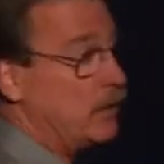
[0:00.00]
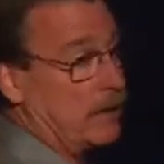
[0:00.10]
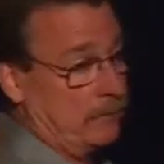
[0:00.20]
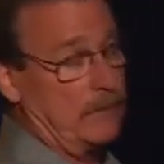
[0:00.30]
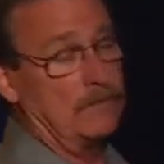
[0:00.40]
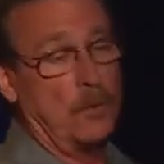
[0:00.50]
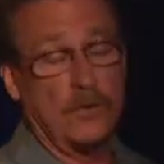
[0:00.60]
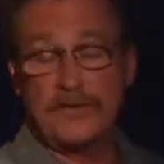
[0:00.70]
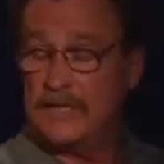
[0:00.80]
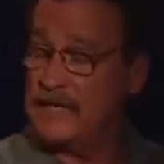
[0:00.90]
And of
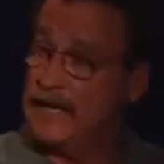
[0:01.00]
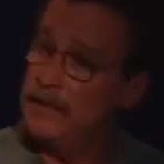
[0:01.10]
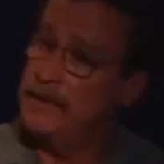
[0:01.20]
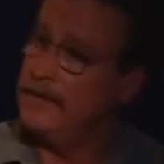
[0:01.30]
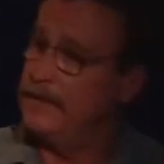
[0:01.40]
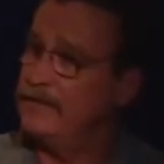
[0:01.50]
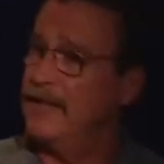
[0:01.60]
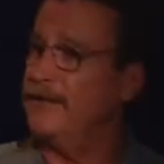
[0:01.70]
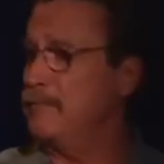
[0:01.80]
course, they tied other things to that.